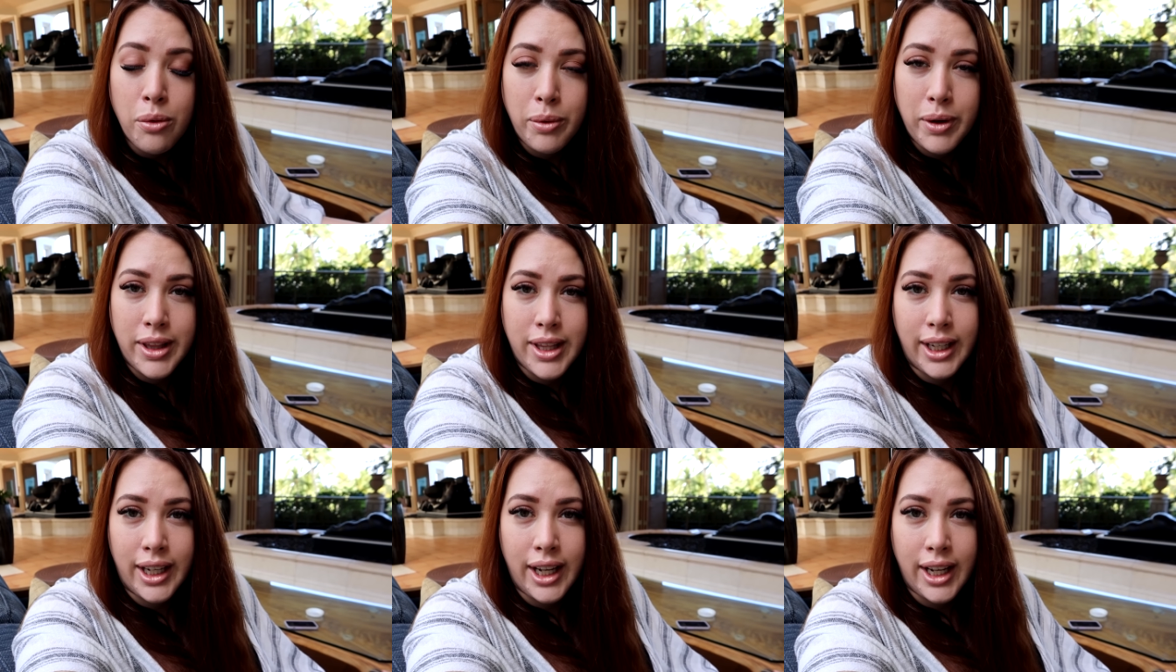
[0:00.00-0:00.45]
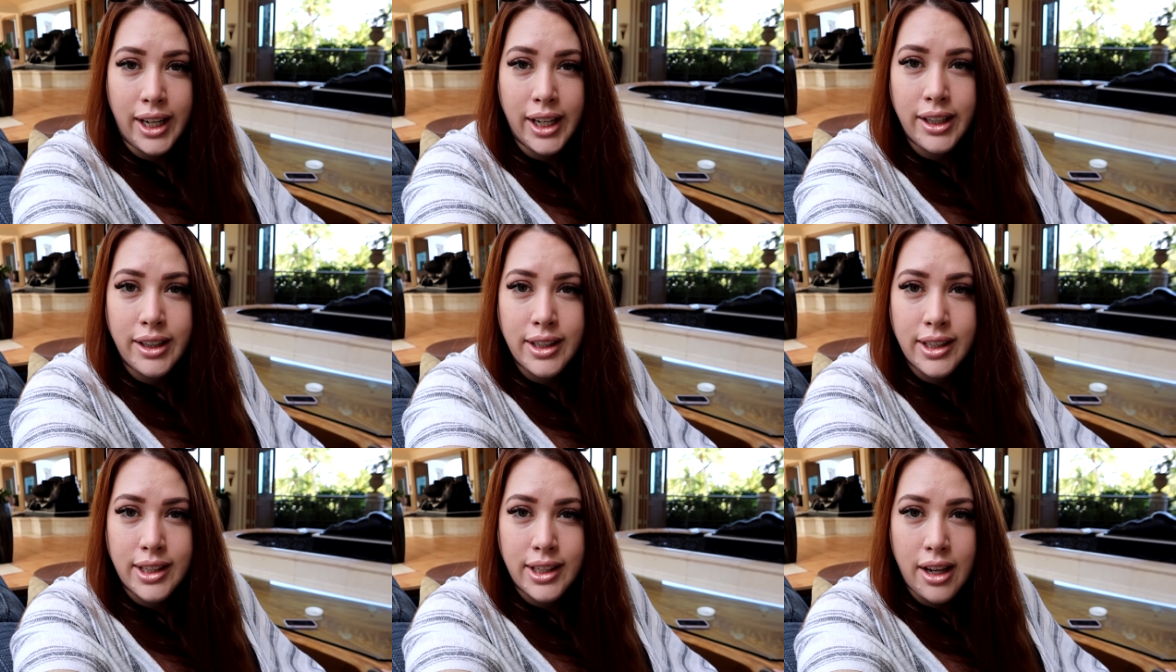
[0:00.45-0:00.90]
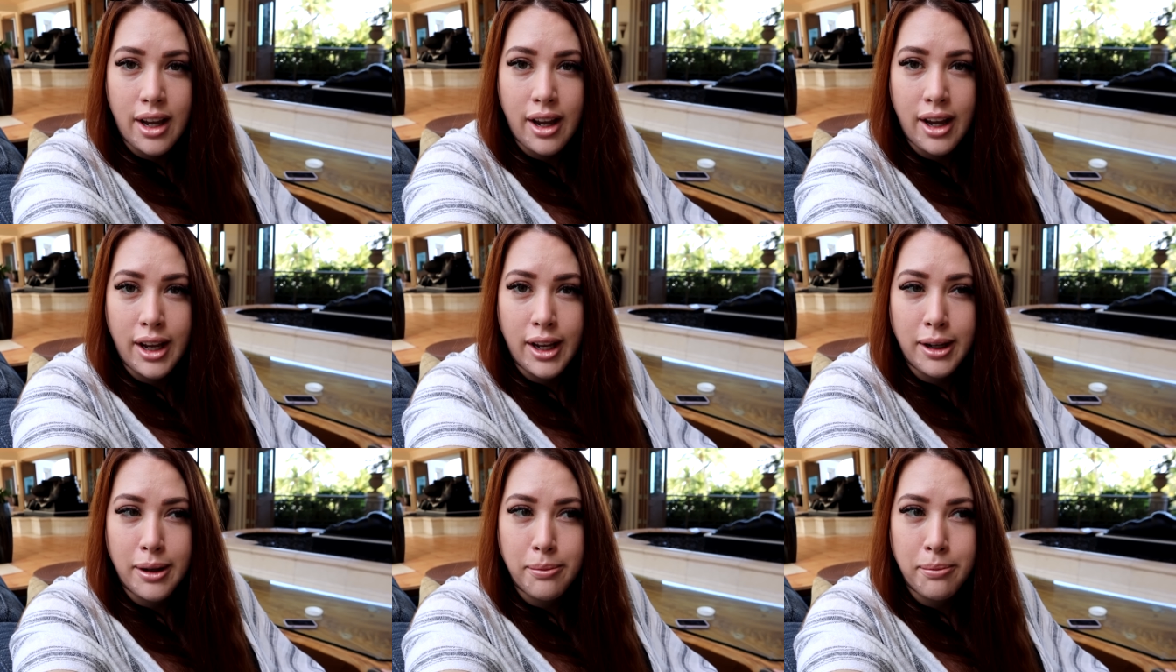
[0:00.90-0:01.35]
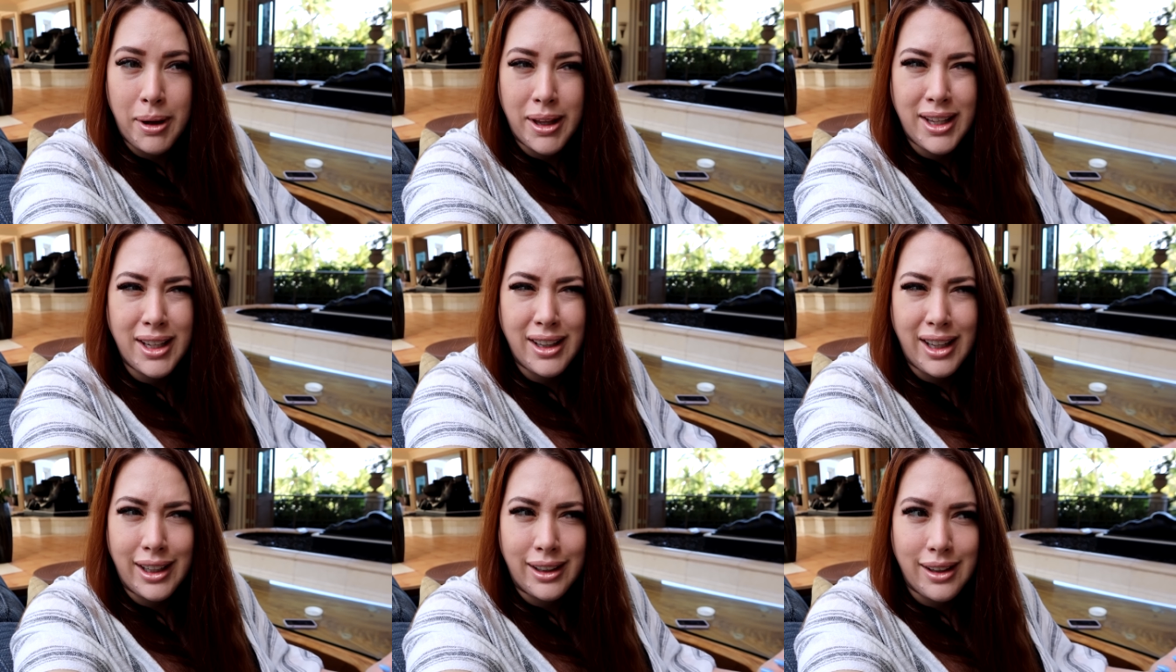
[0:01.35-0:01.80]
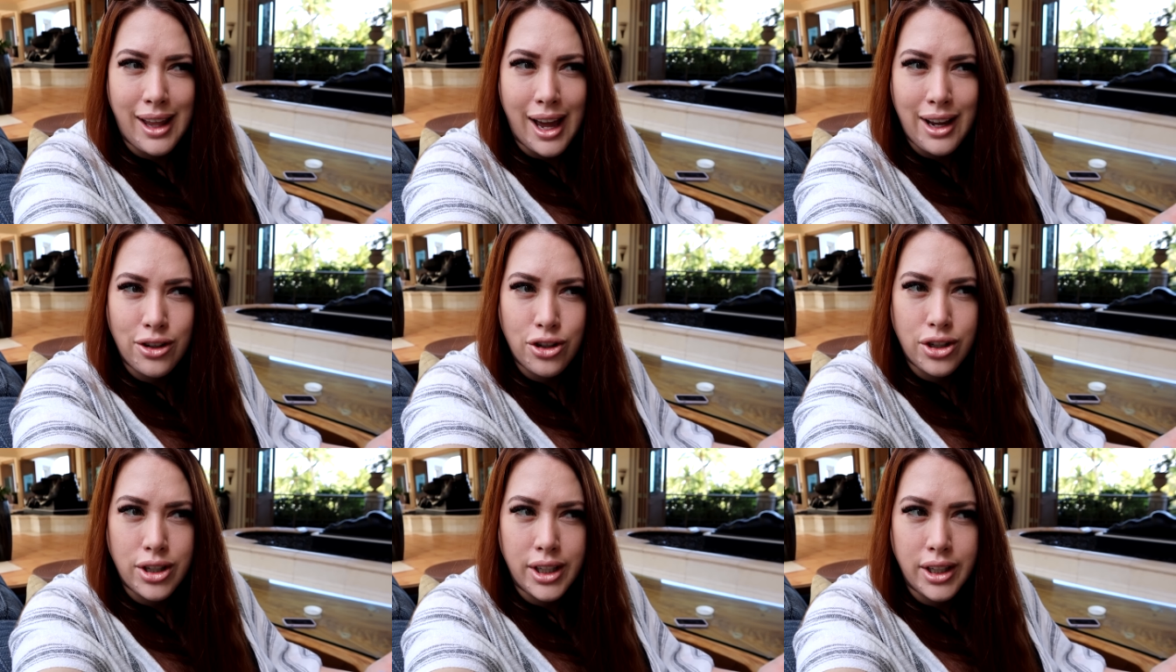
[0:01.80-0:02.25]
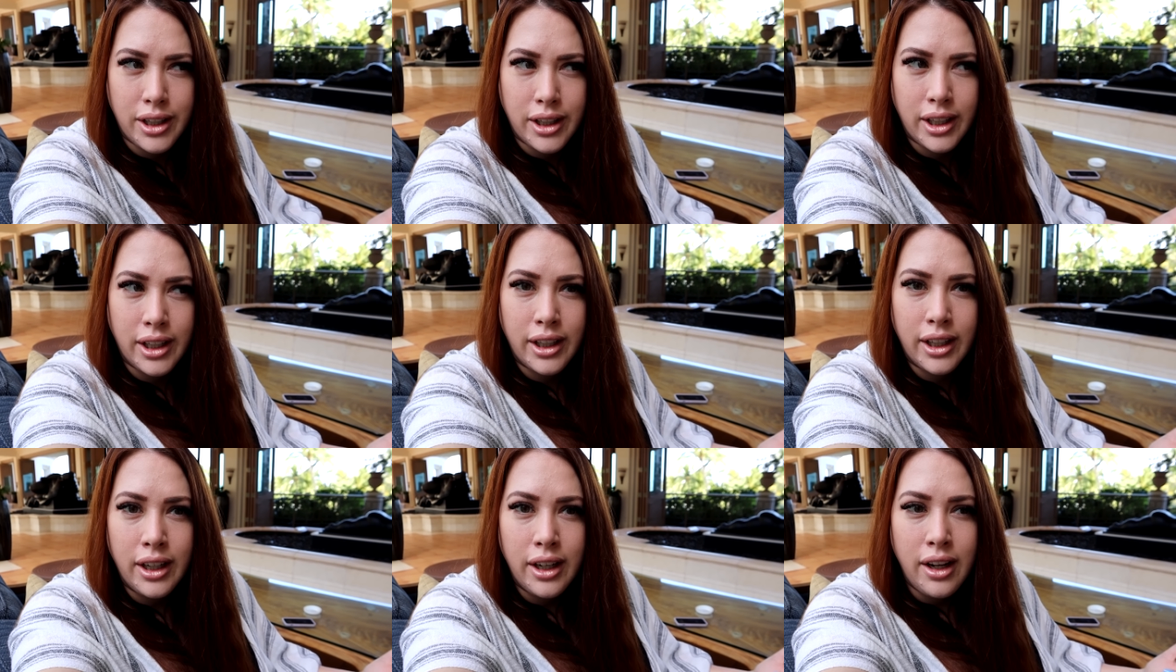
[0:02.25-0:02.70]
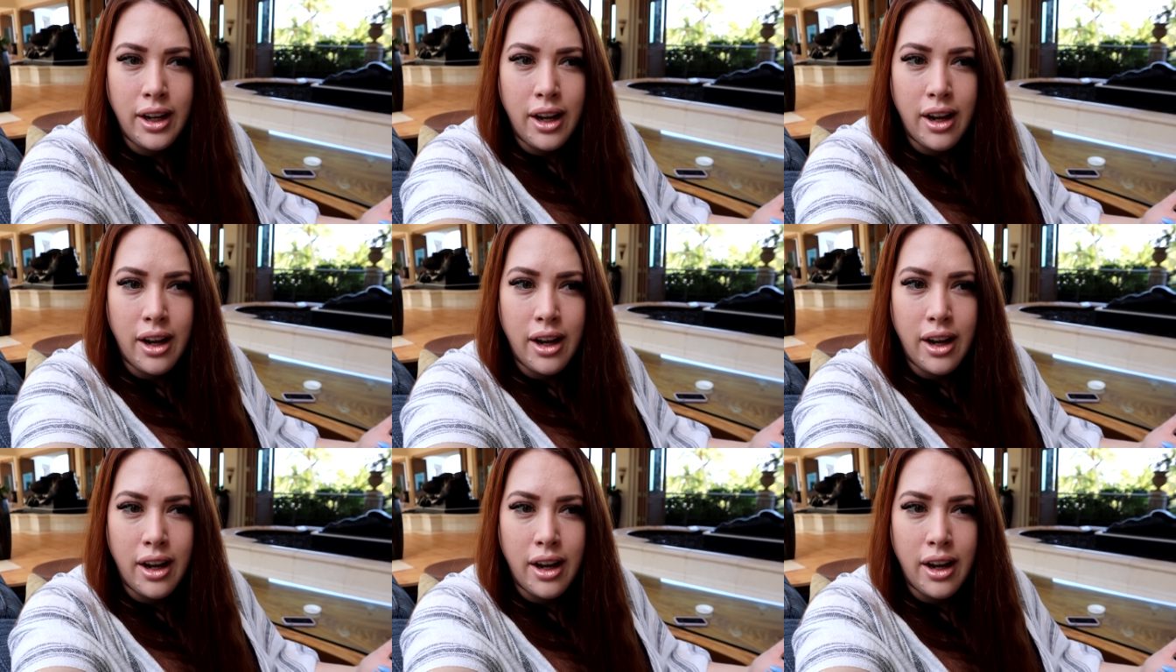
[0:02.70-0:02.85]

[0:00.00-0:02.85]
with the kids, um, I think like last year.